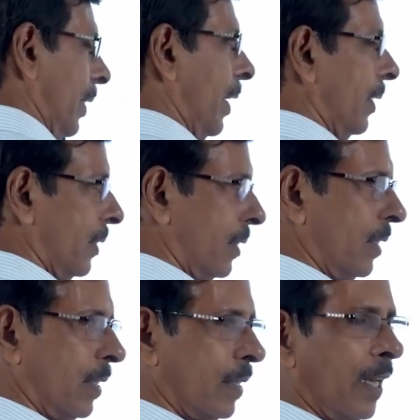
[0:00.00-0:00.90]
there are
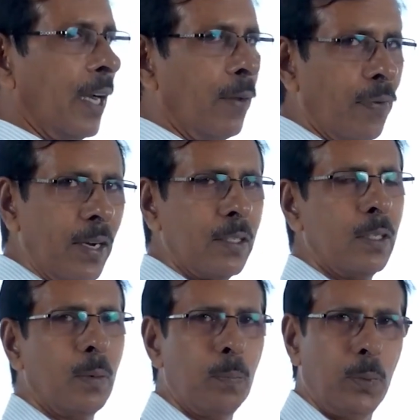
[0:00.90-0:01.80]
3 different
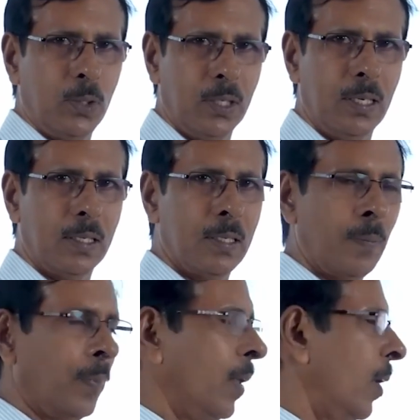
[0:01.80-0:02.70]
positions.